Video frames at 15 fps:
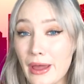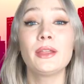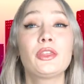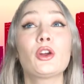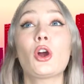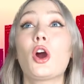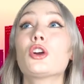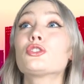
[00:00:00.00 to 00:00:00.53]
but
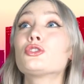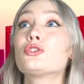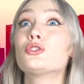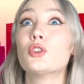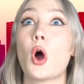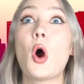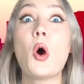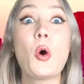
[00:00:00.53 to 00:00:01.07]
there are
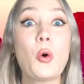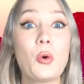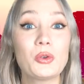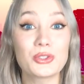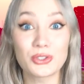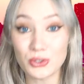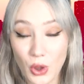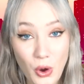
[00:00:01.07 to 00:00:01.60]
so,
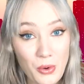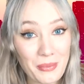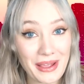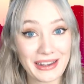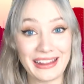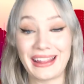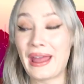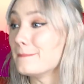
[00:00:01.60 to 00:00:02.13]
so
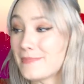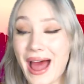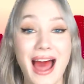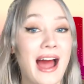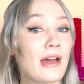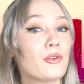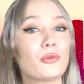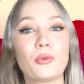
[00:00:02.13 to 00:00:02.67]
many
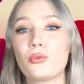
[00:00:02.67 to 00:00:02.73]
bad,